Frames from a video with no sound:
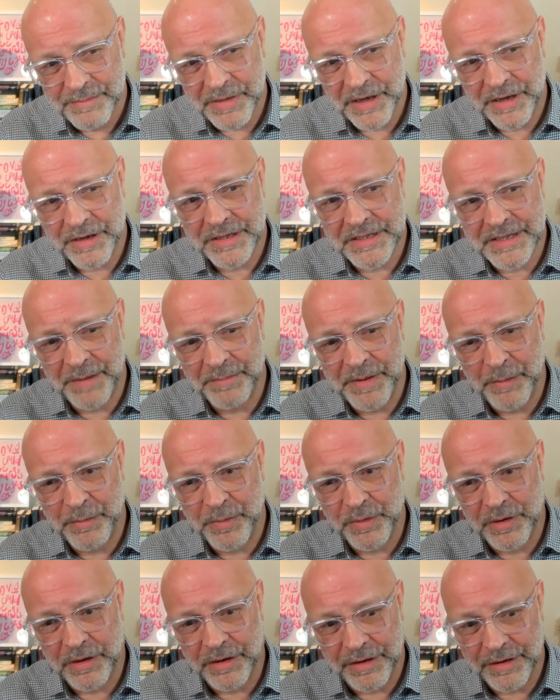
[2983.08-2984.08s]
because some
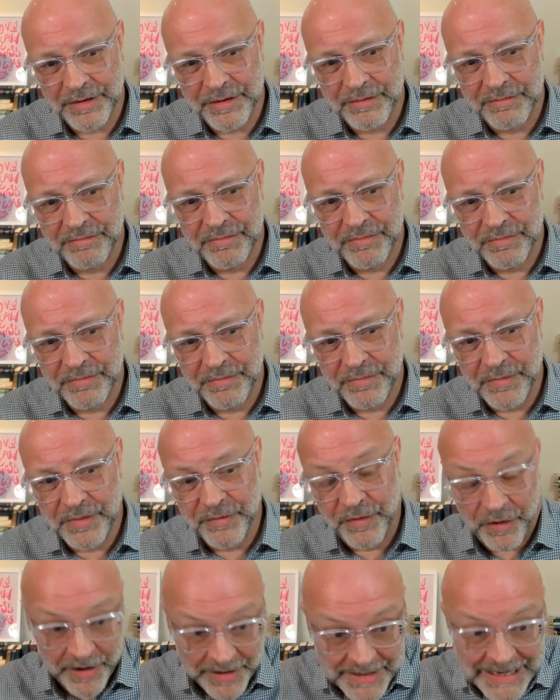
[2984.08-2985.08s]
people like
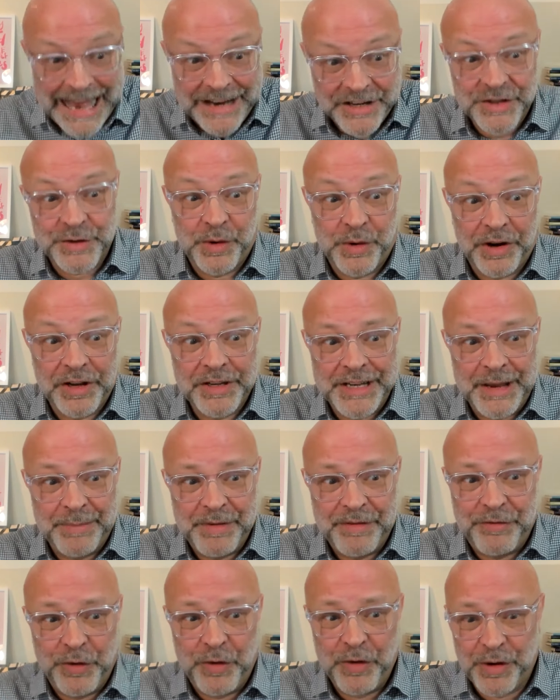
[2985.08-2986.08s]
very attached to what I'd said
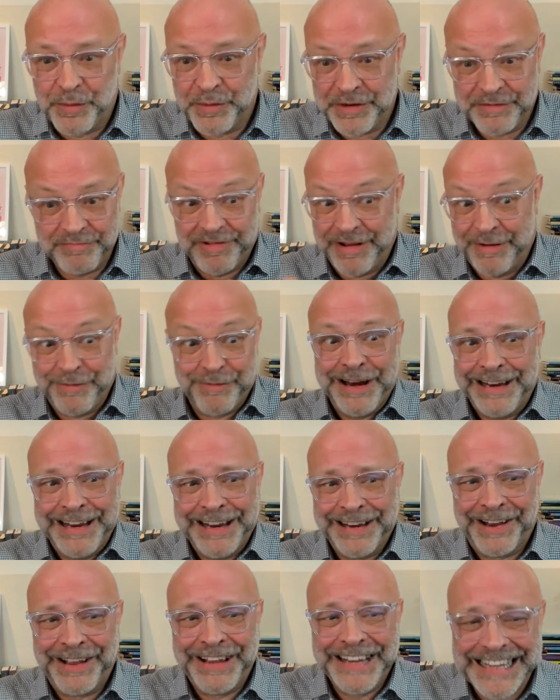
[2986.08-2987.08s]
before and they really
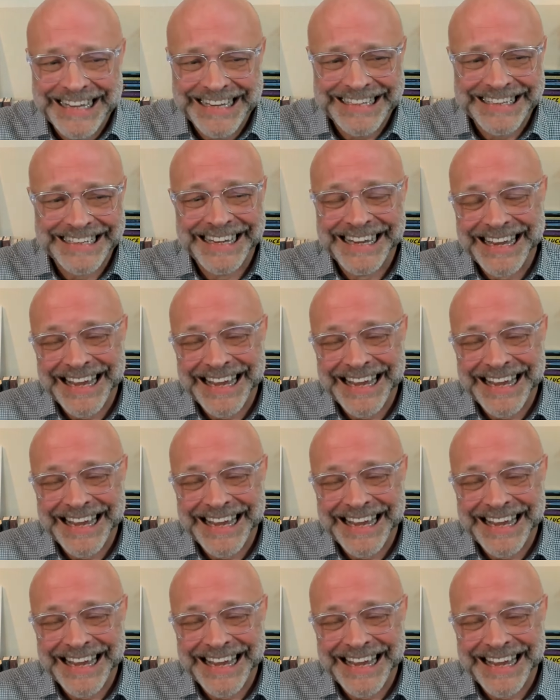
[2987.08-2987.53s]
didn't like it.